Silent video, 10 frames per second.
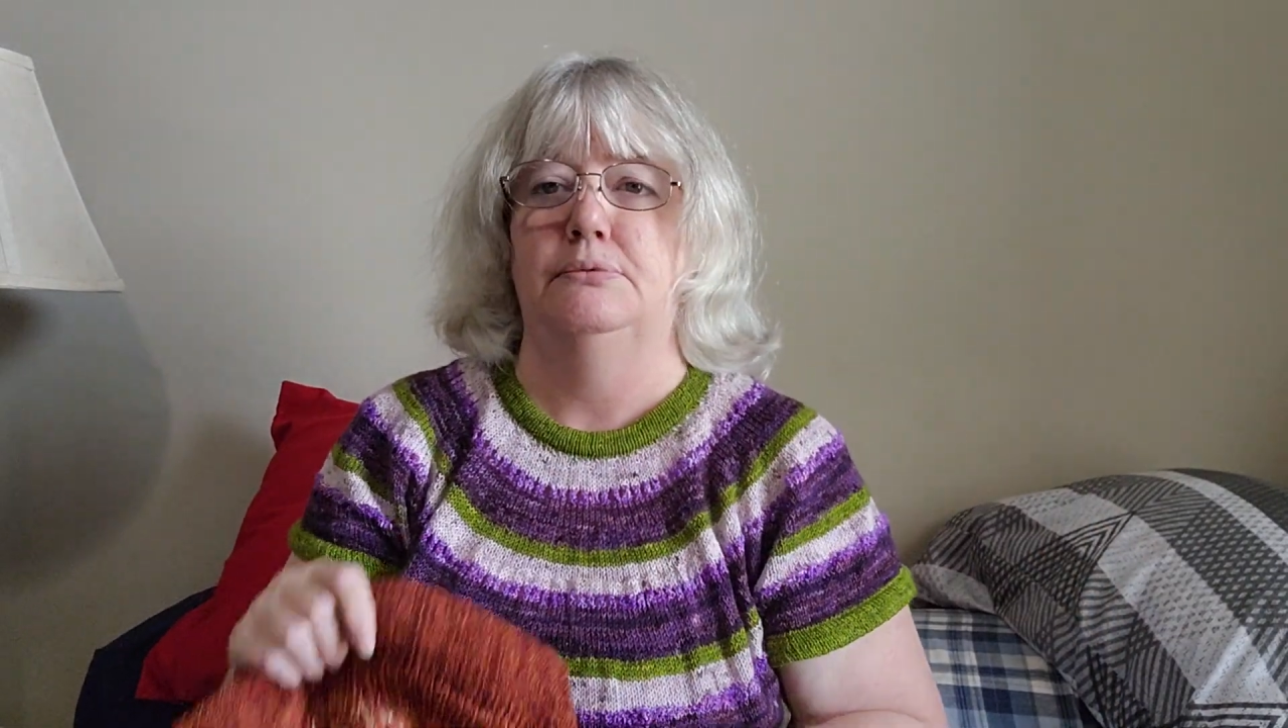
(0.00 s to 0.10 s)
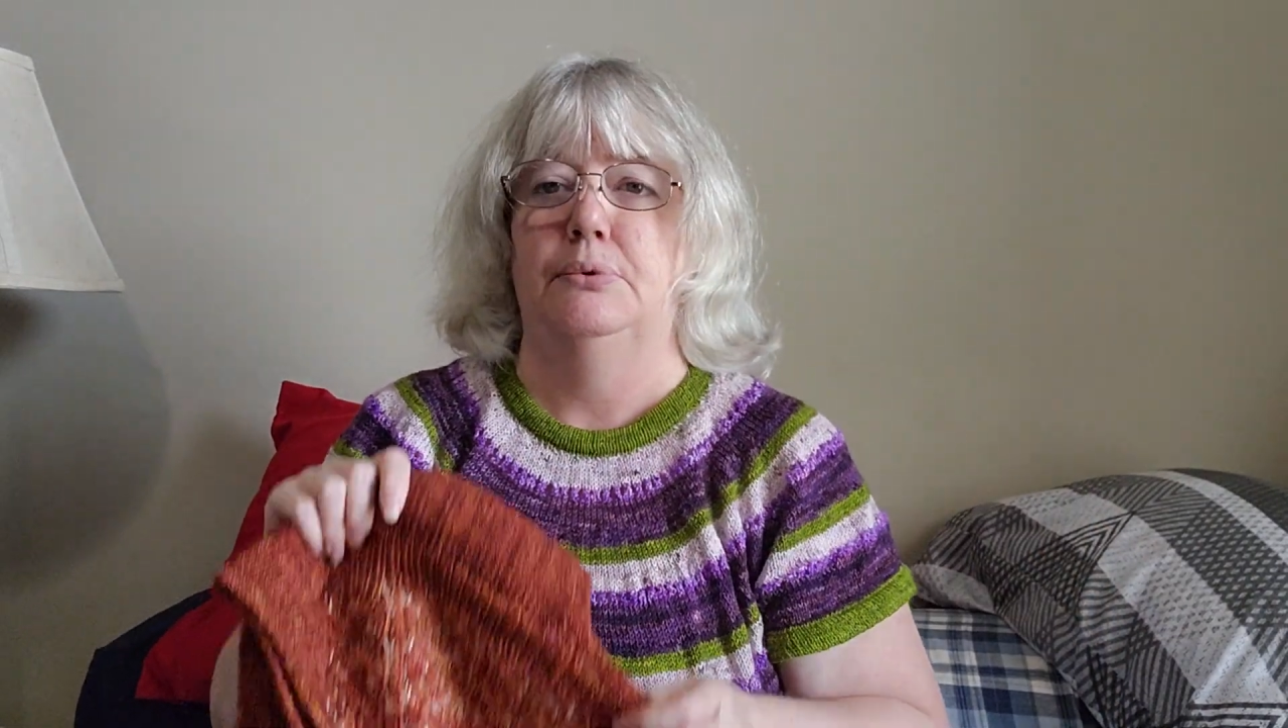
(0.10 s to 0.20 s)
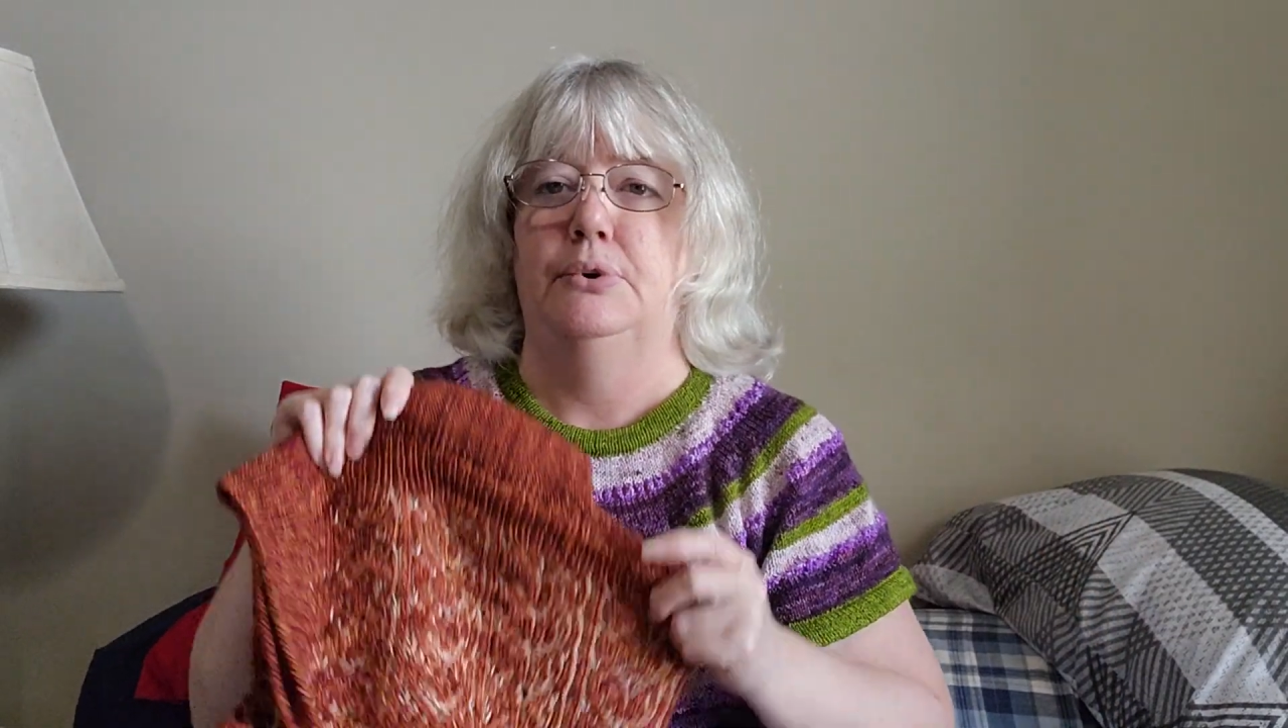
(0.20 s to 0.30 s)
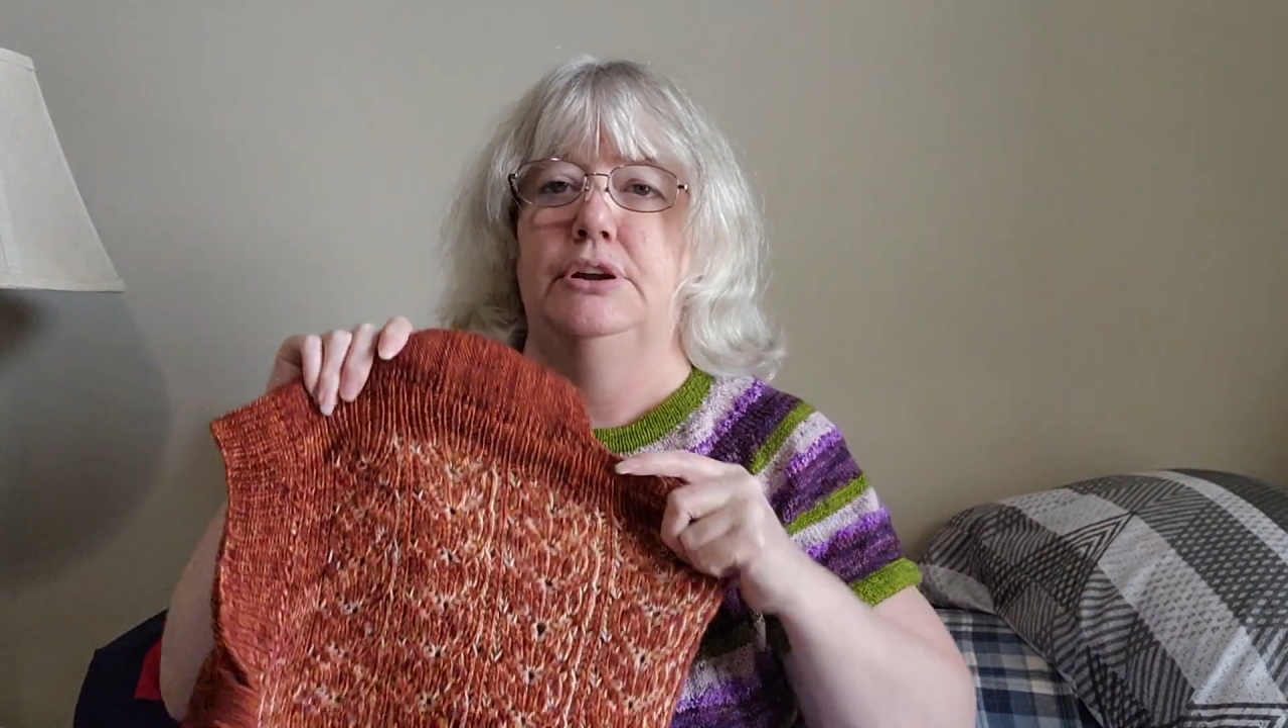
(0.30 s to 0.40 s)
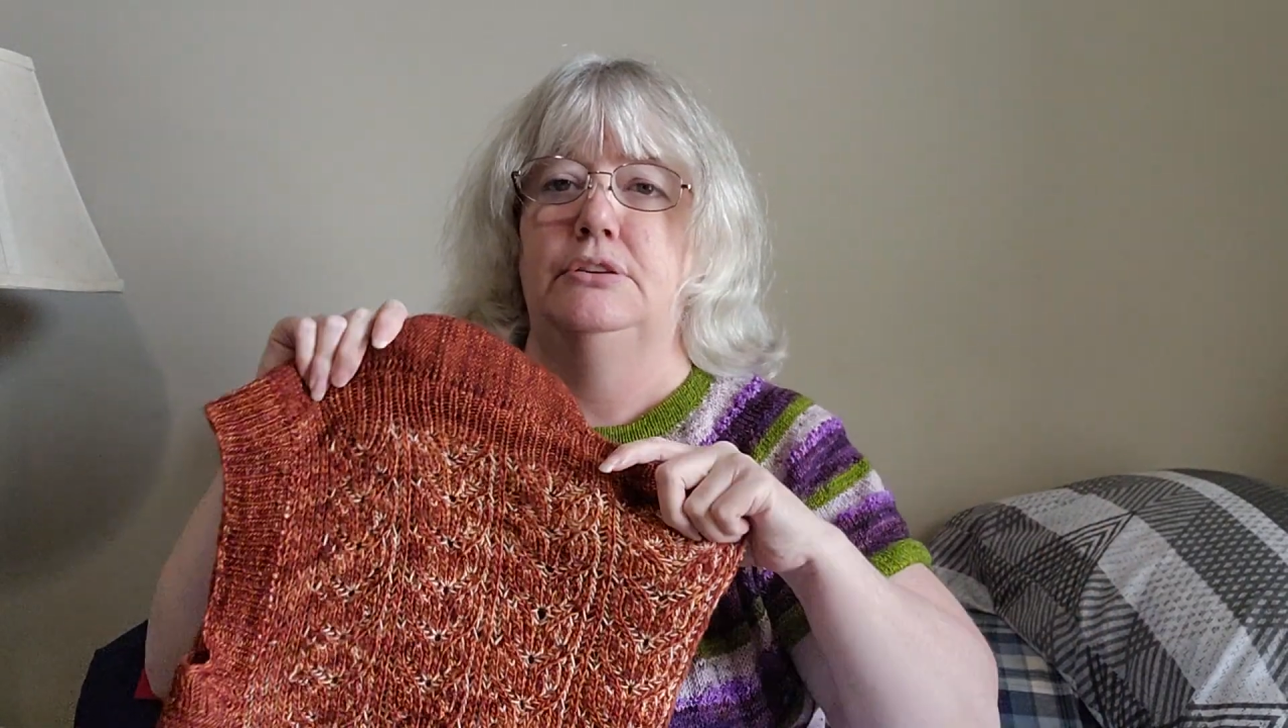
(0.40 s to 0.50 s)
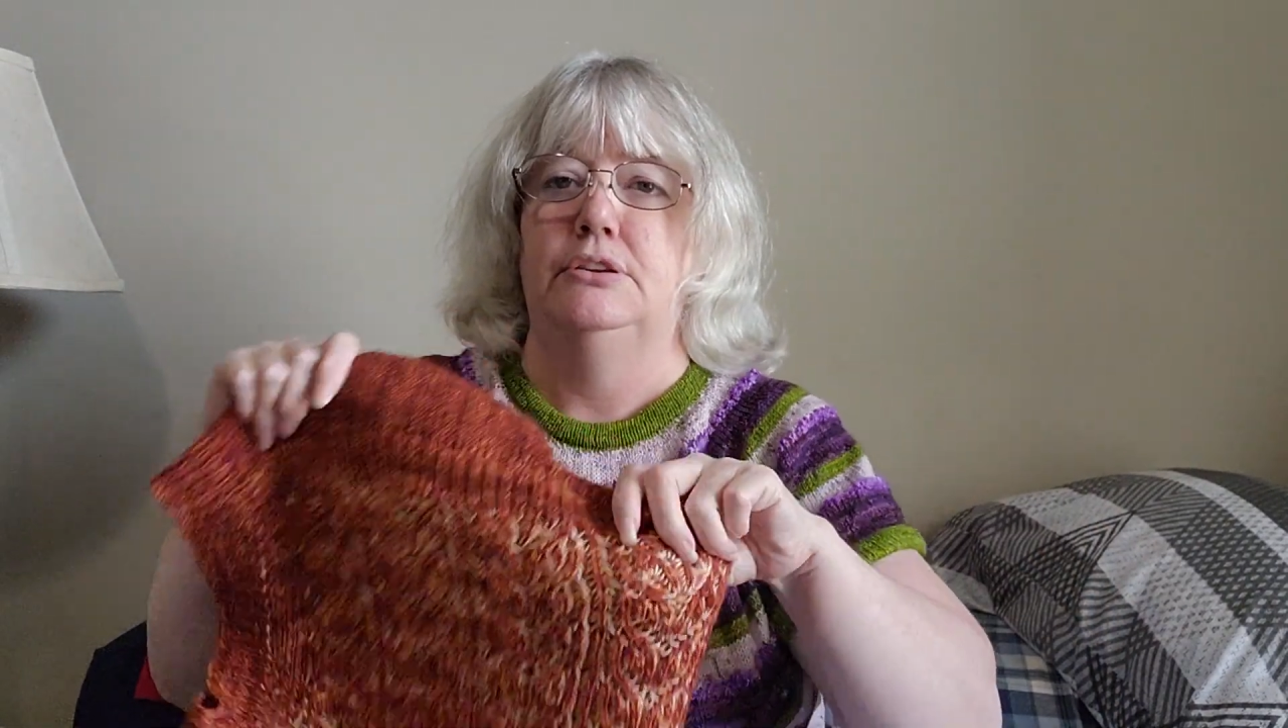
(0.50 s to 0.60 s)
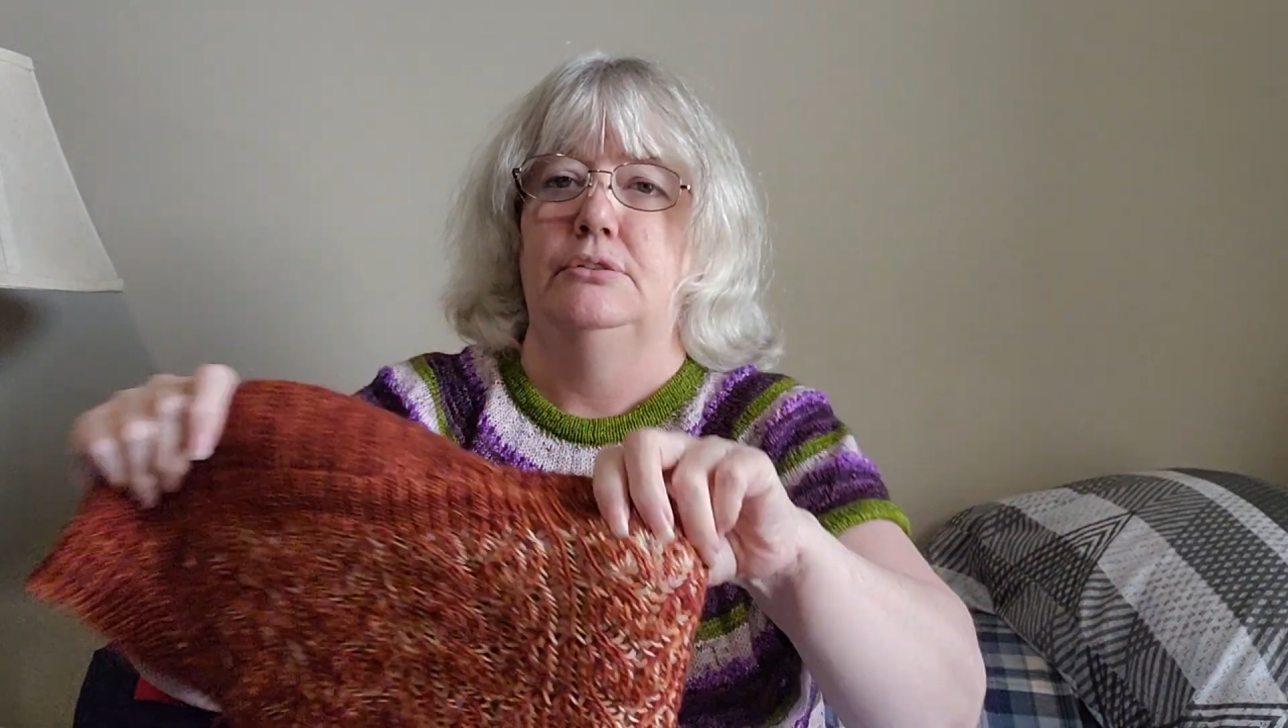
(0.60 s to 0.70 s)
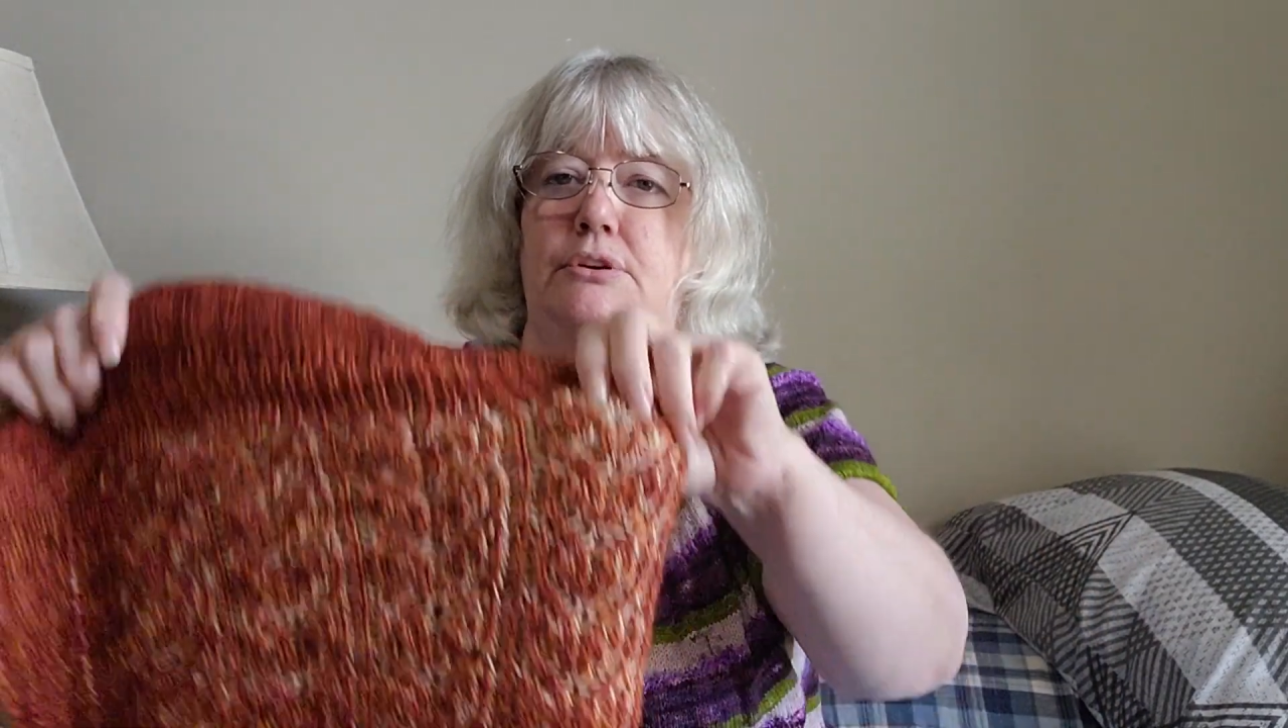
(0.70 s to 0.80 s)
point do